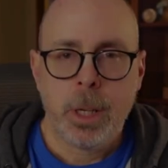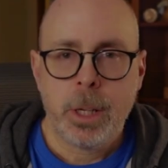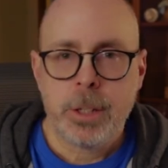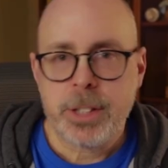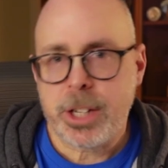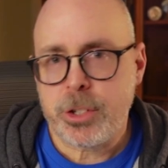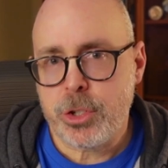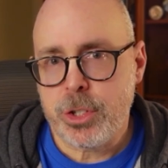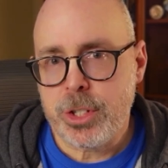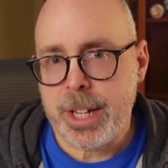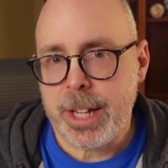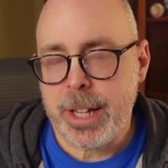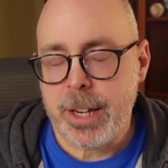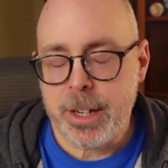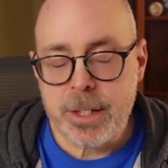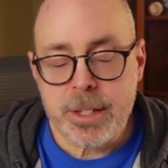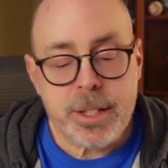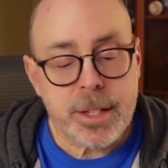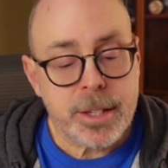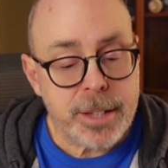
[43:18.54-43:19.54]
Section 10
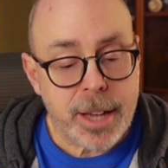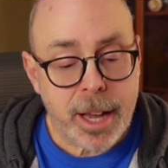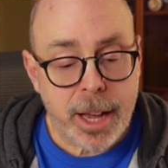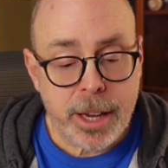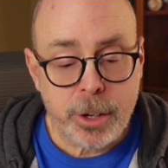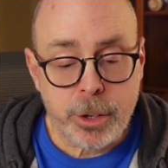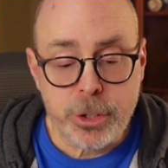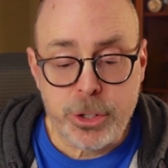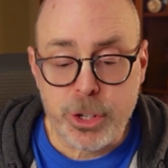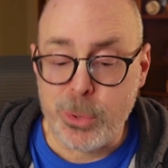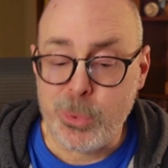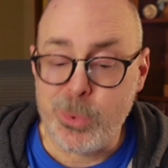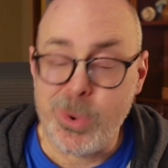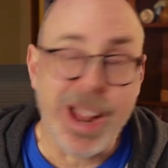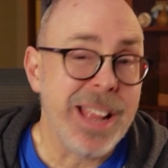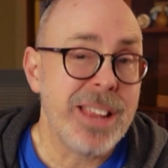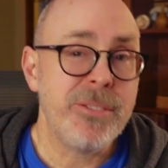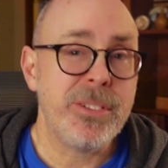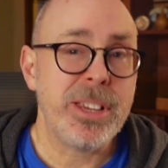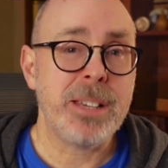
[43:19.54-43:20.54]
is entitled
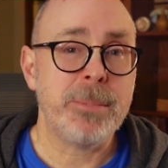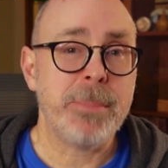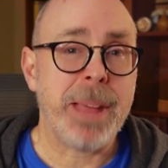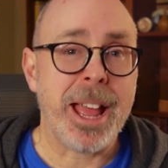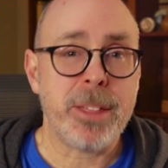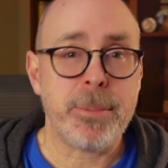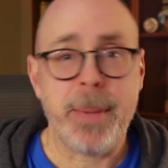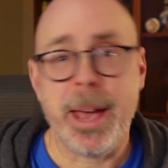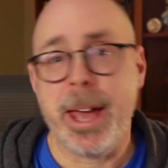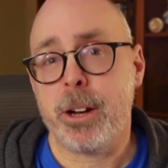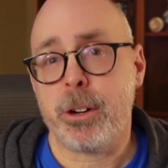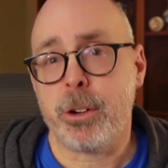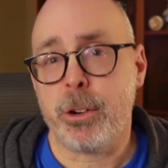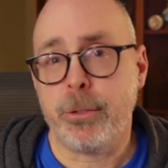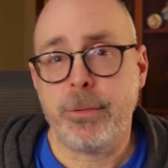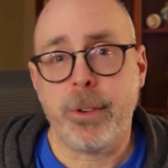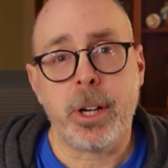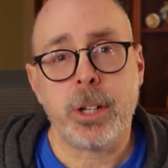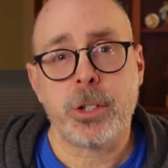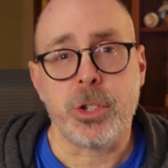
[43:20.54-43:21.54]
Deriving
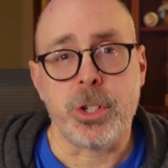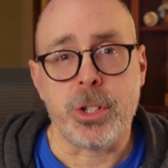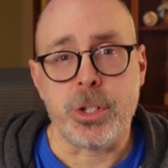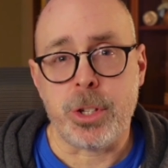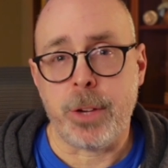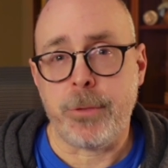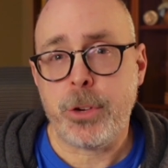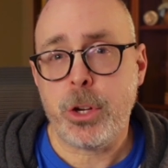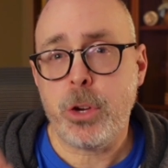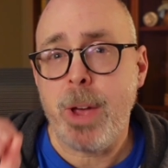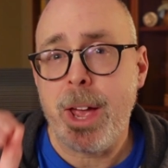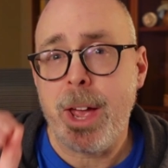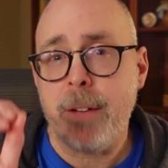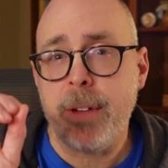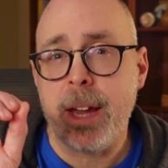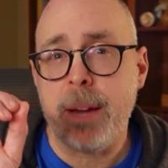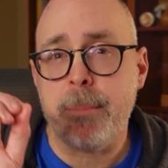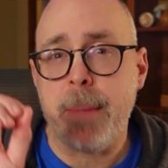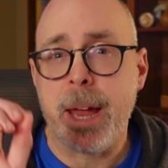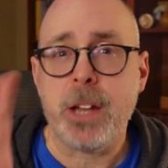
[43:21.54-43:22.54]
Mathematical Functions. If you have
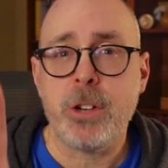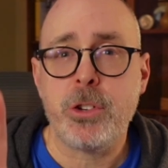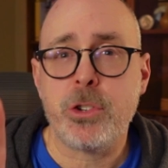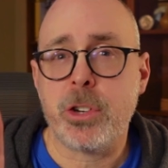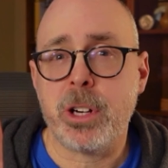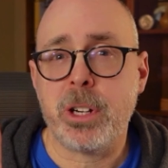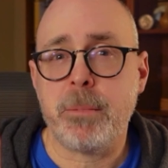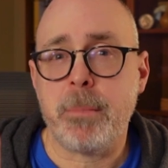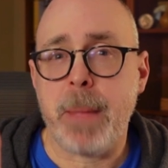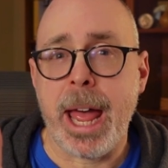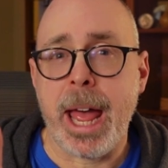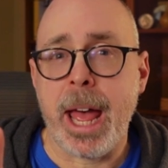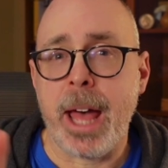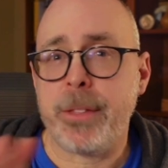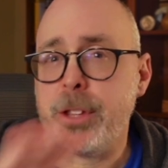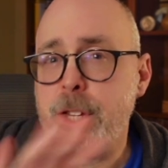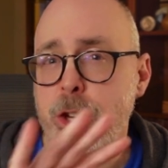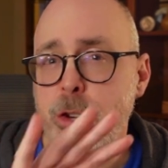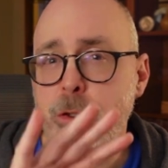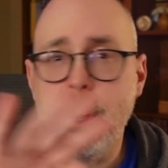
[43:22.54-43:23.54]
a major in
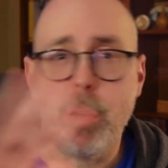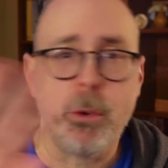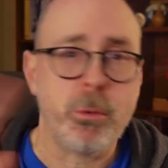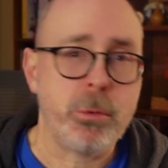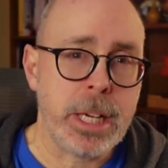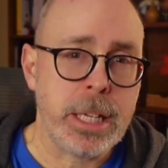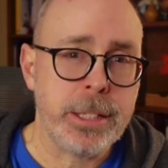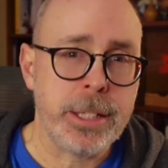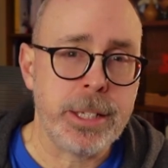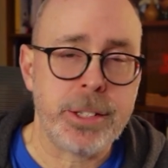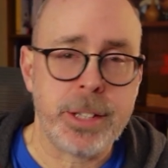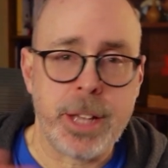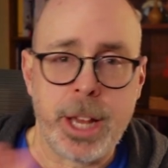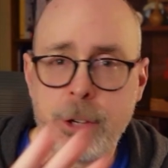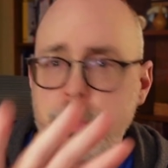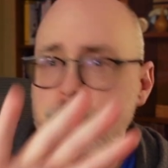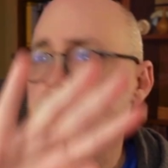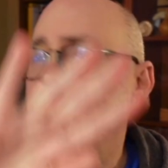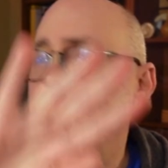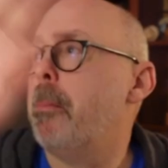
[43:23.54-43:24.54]
math, you don't need this
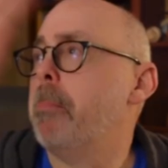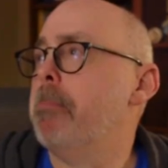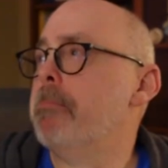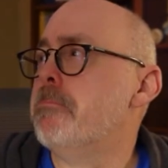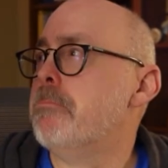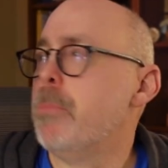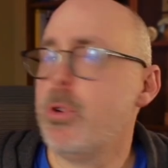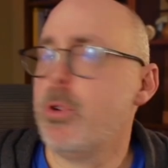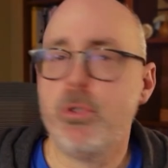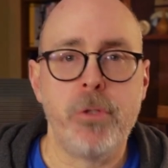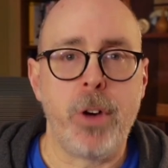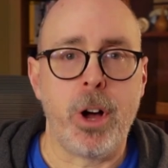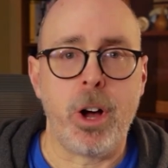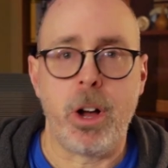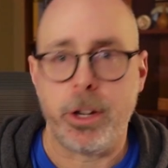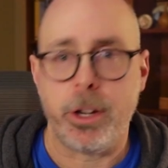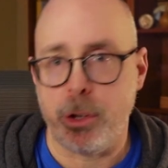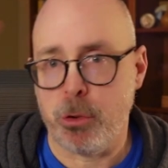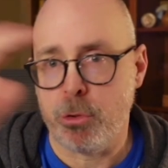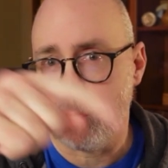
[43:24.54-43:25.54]
section. Move
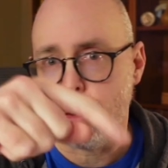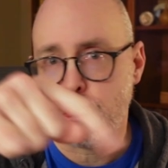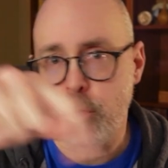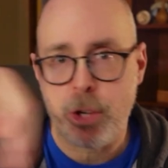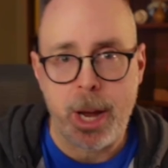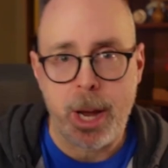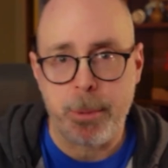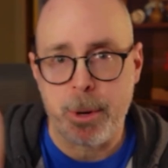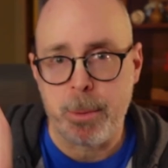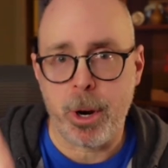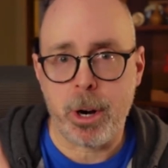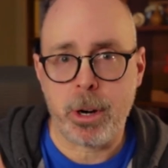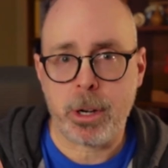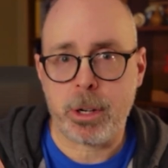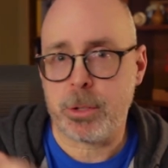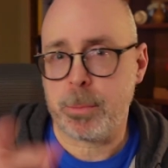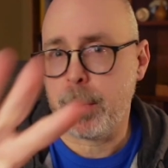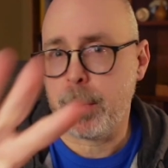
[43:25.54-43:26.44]
on. Use those chapter markers